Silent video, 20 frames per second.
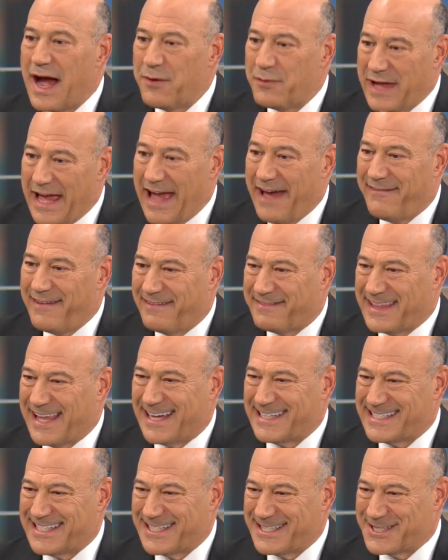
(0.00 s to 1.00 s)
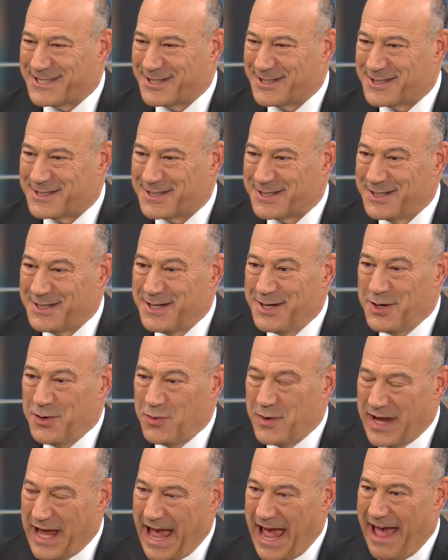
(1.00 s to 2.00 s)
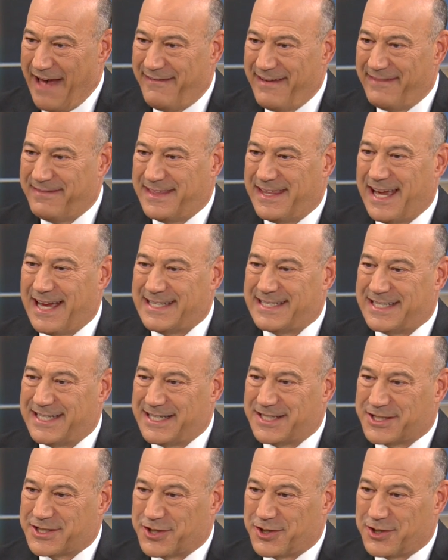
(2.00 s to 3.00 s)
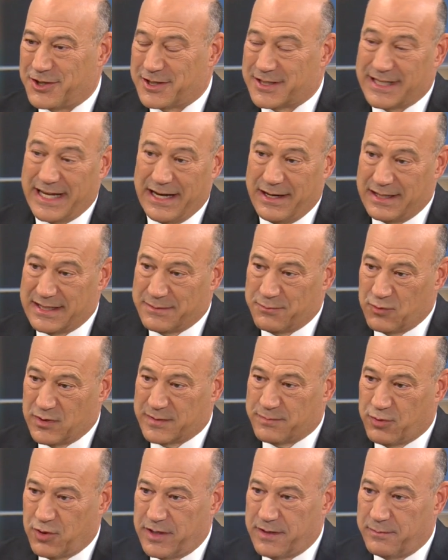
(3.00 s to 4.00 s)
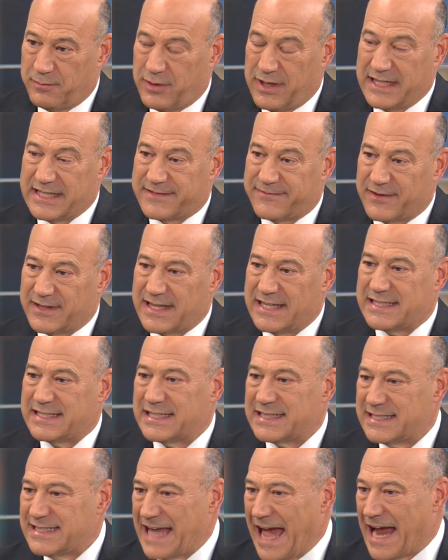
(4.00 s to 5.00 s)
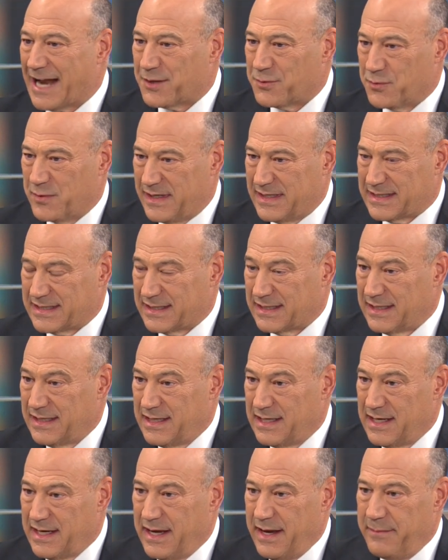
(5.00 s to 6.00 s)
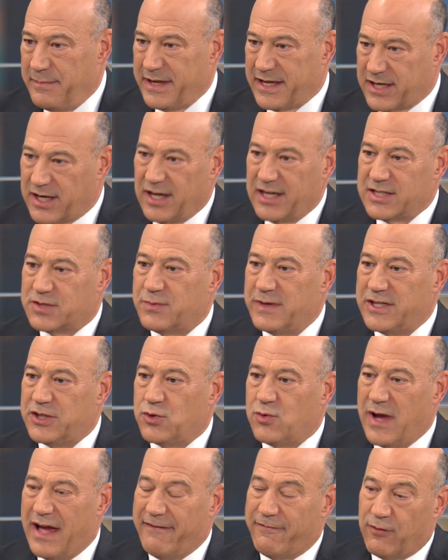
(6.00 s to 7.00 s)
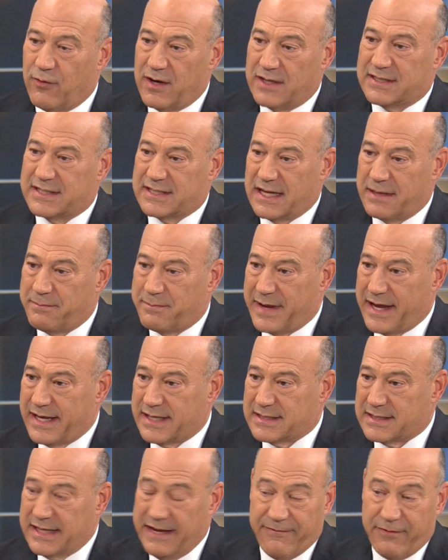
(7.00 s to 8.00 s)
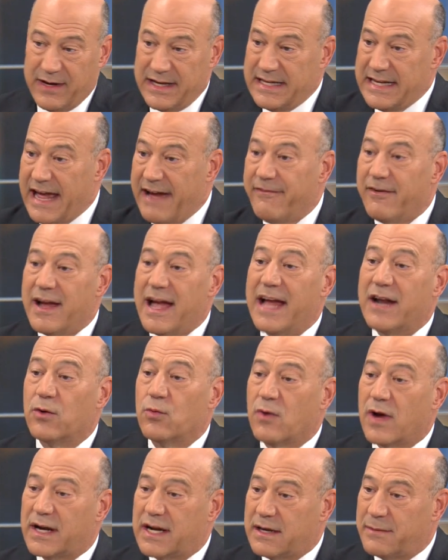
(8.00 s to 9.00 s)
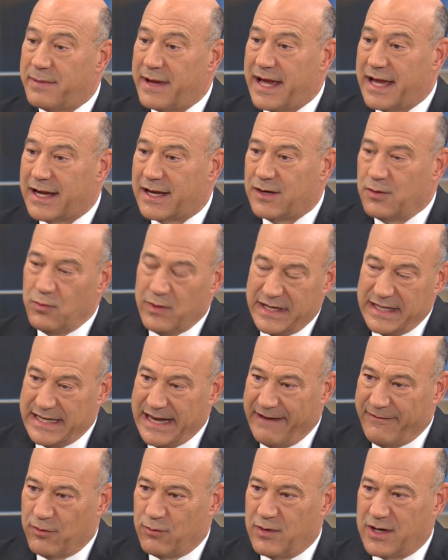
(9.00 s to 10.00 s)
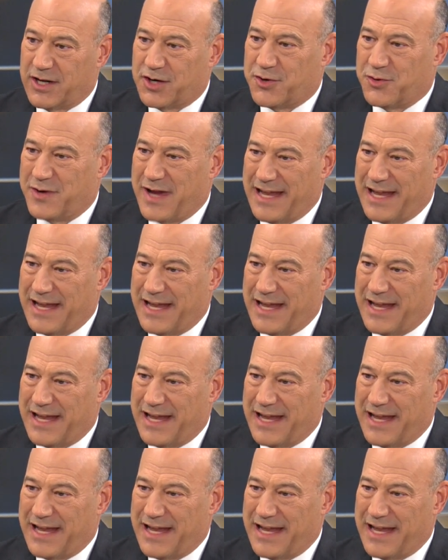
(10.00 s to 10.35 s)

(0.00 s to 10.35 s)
why we have FDIC insurance we have FDIC insurance, and it was put in place for this exact reason because we do have runs on banks. If we never had a run on a bank, we never would have